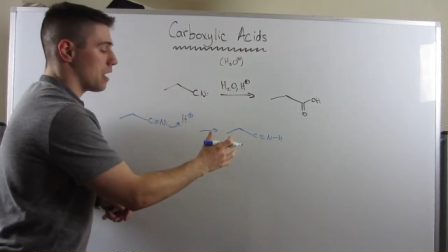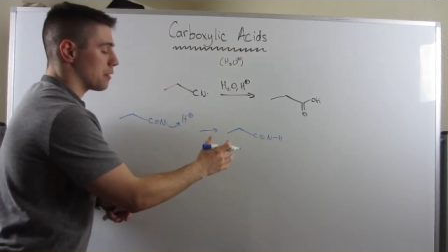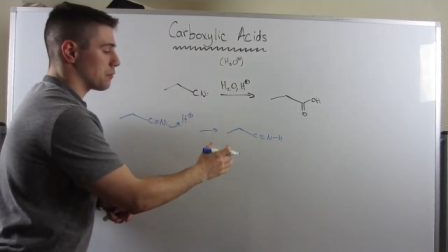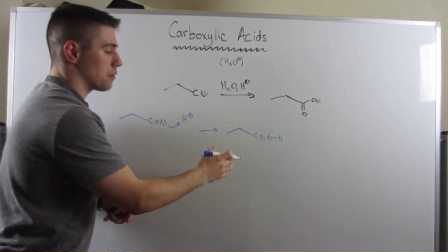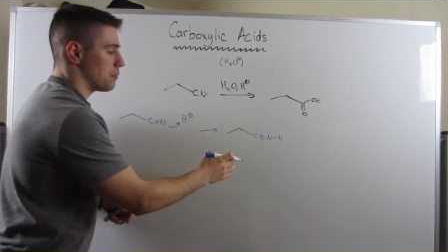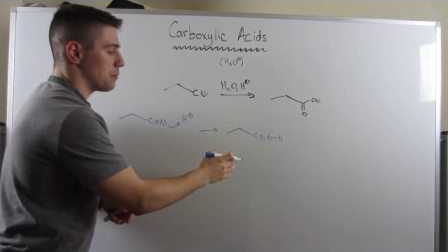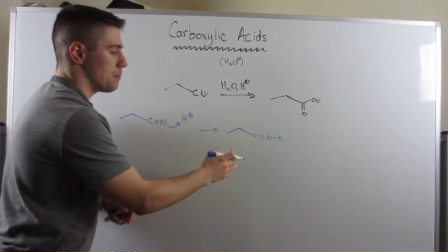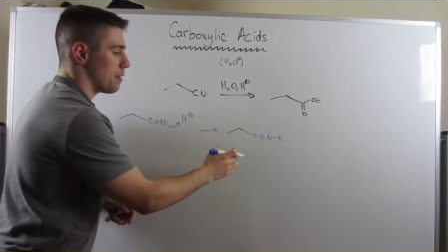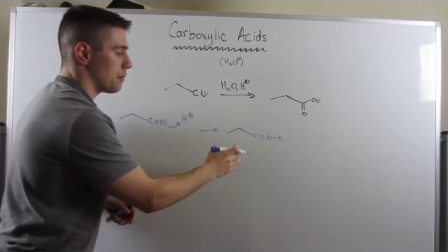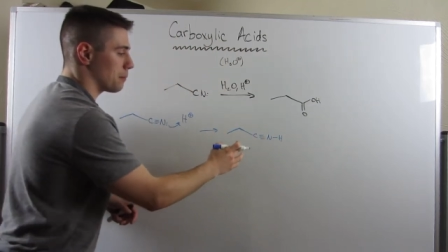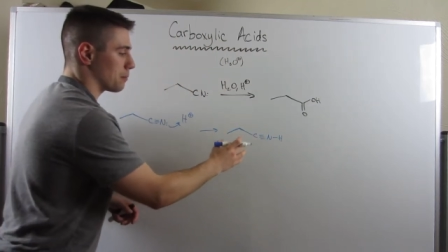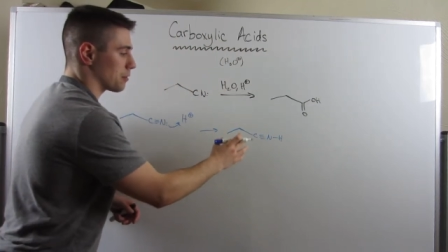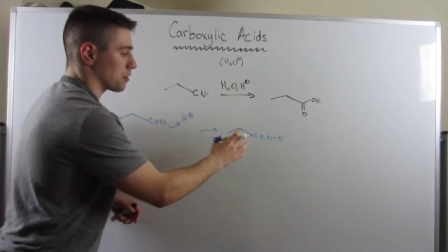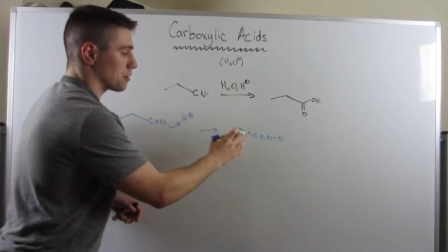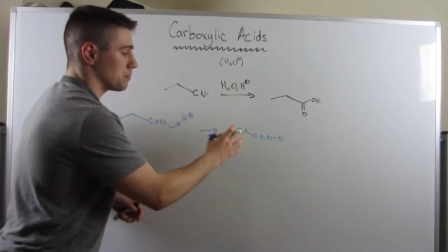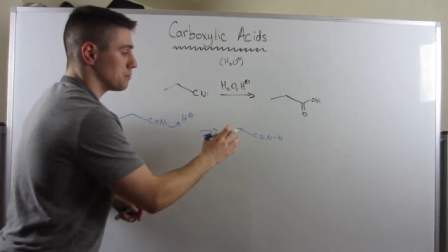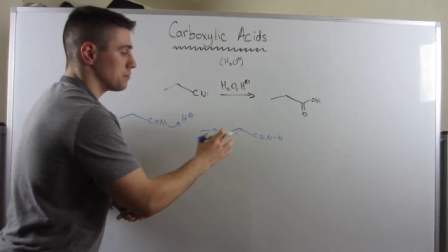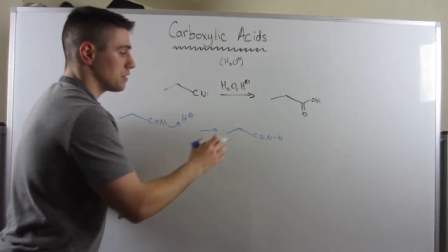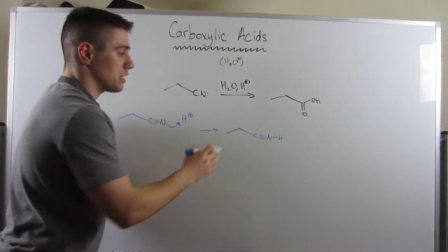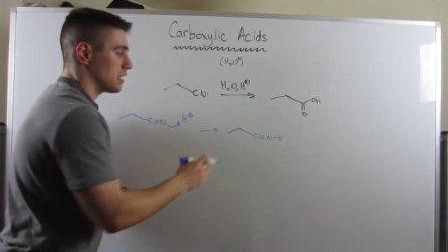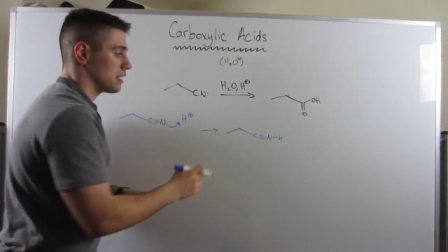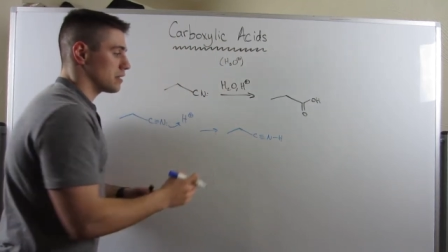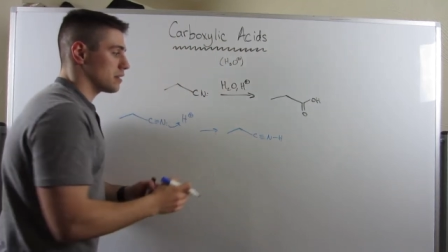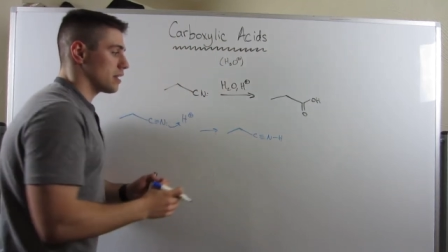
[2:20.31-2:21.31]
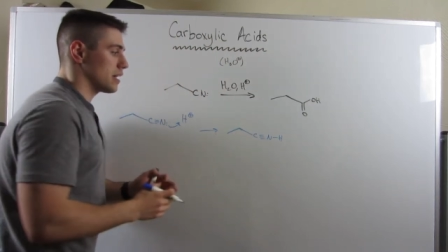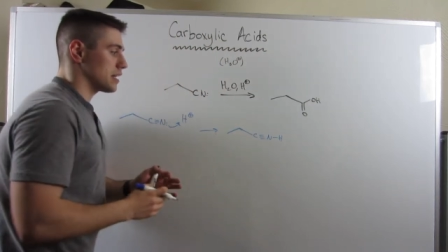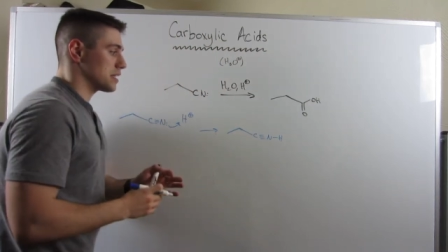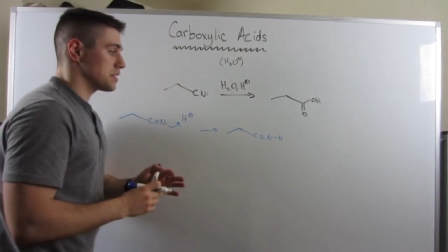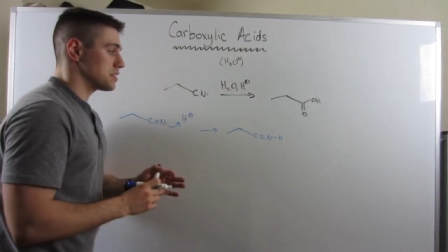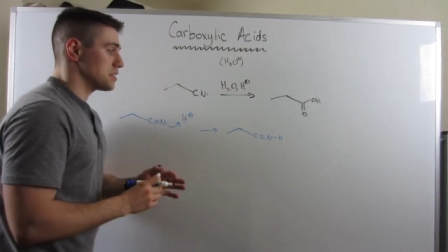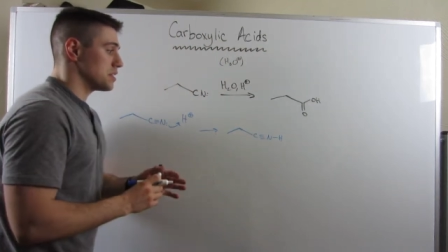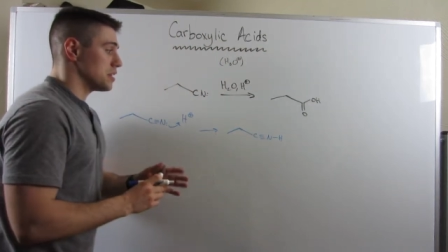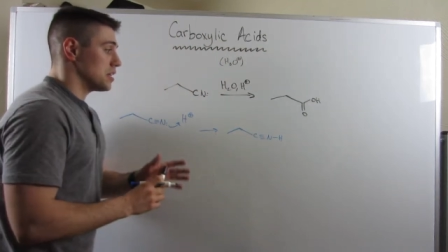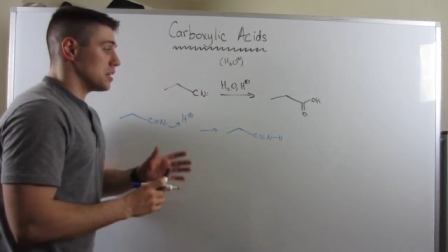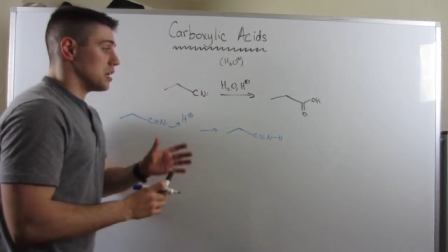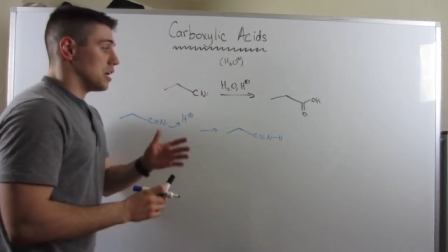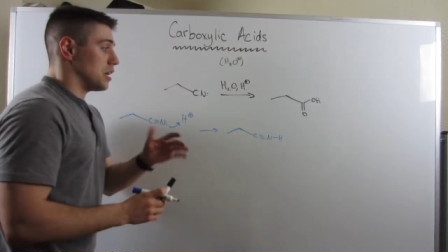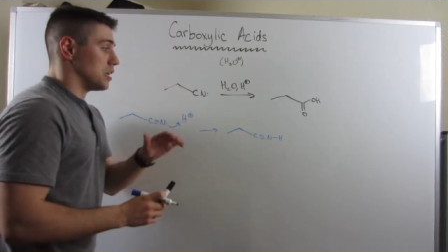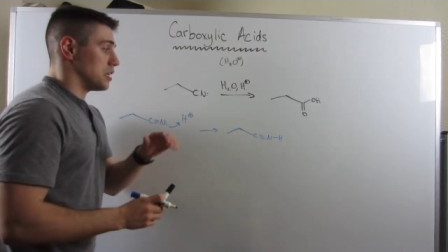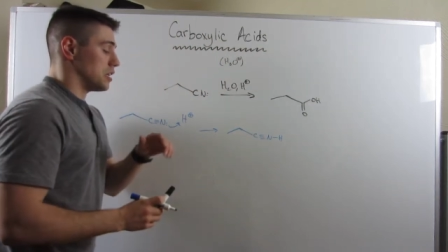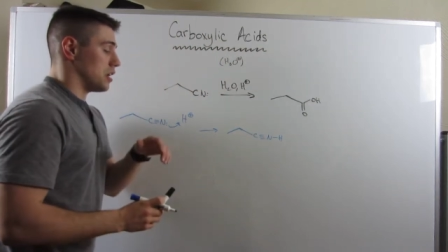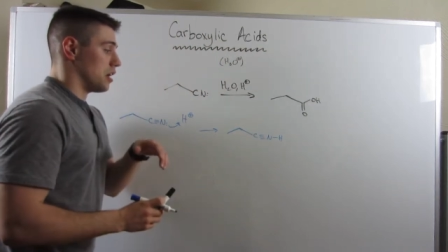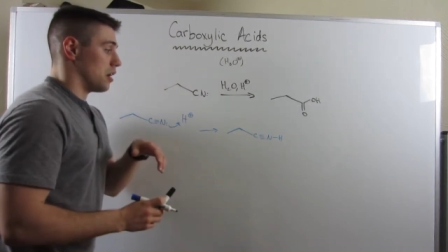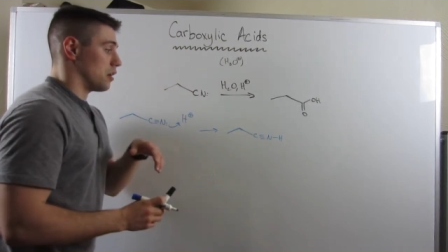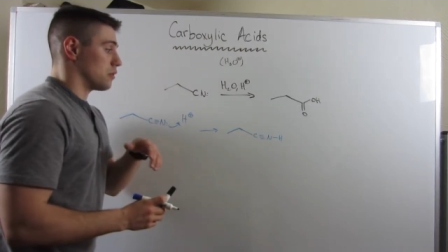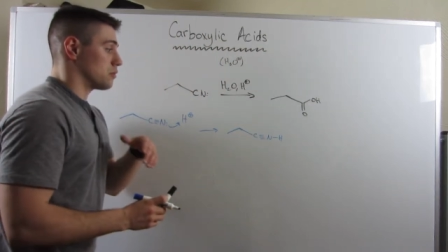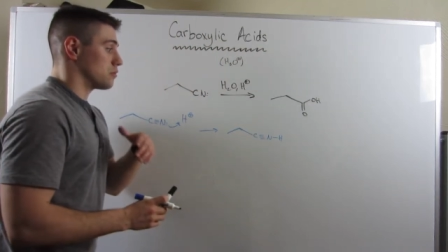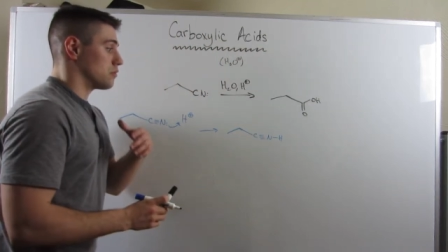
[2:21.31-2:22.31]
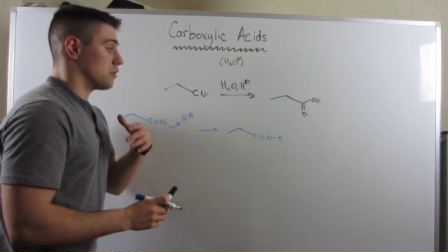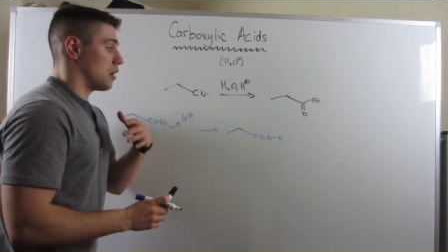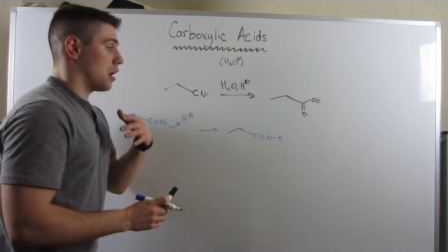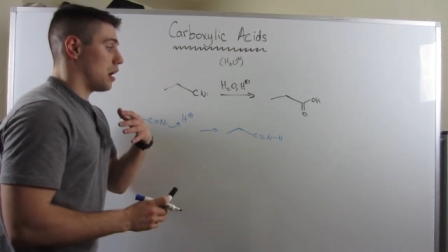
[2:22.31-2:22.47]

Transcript: and remember, he likes, you know,